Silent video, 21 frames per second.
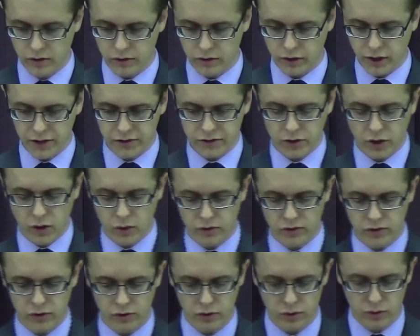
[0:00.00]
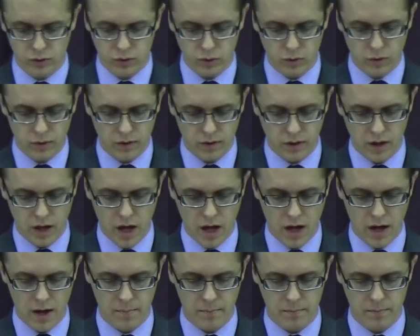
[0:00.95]
So let's go to
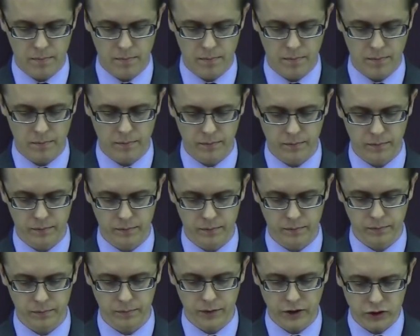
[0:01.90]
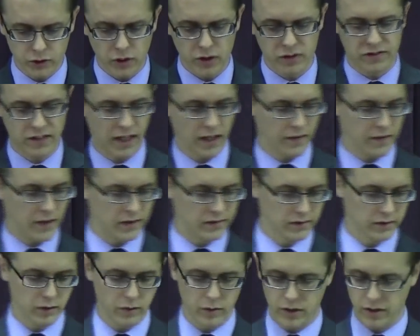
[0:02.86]
um, let's go to Second
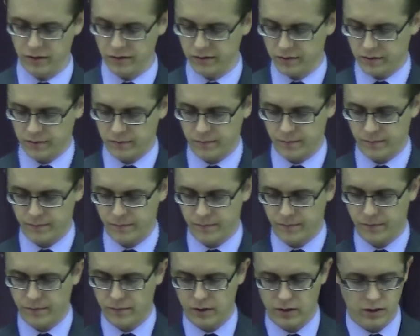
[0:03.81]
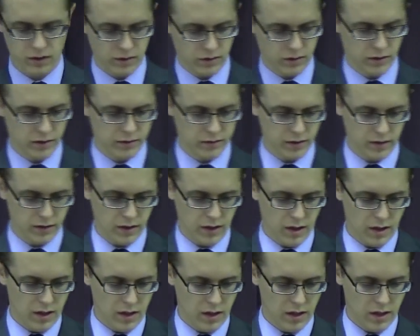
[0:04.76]
Thessalonians. Let's,
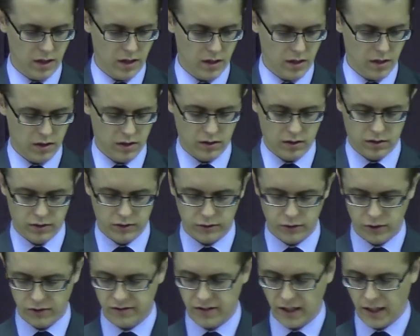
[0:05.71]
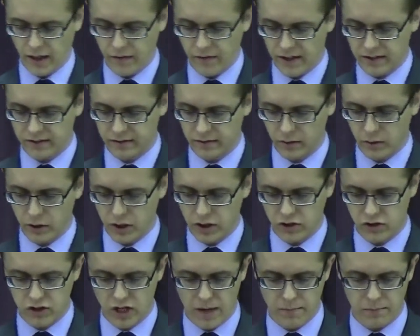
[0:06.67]
let's go to Second
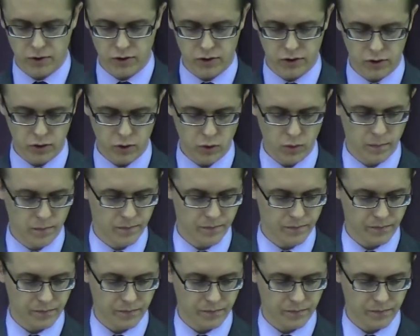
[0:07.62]
Thessalonians chapter two.